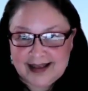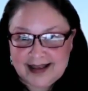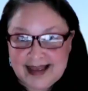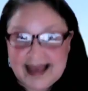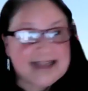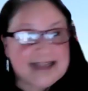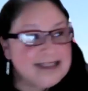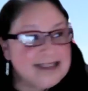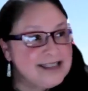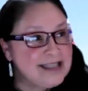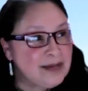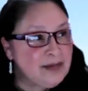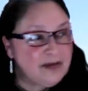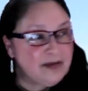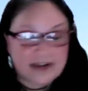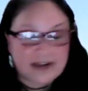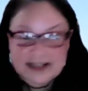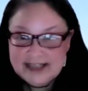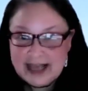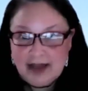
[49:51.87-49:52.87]
And some of
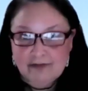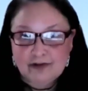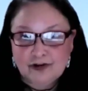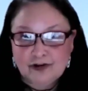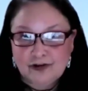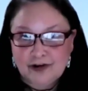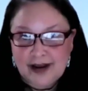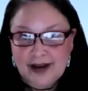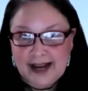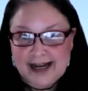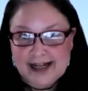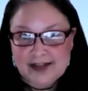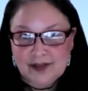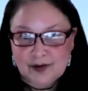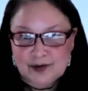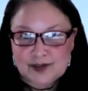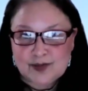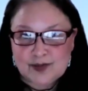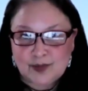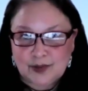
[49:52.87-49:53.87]
us have created
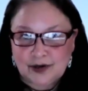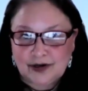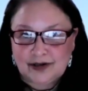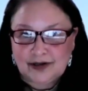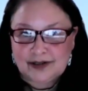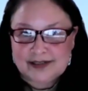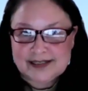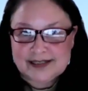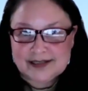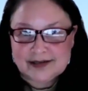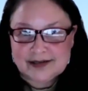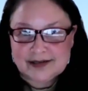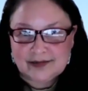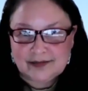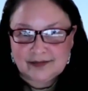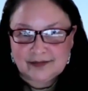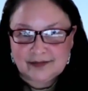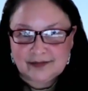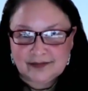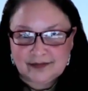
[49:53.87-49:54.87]
those worlds,
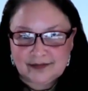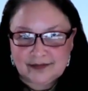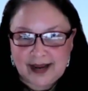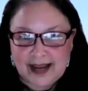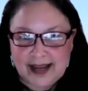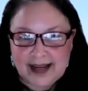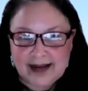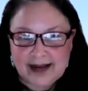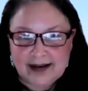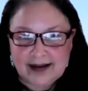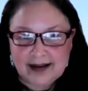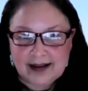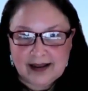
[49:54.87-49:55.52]
right?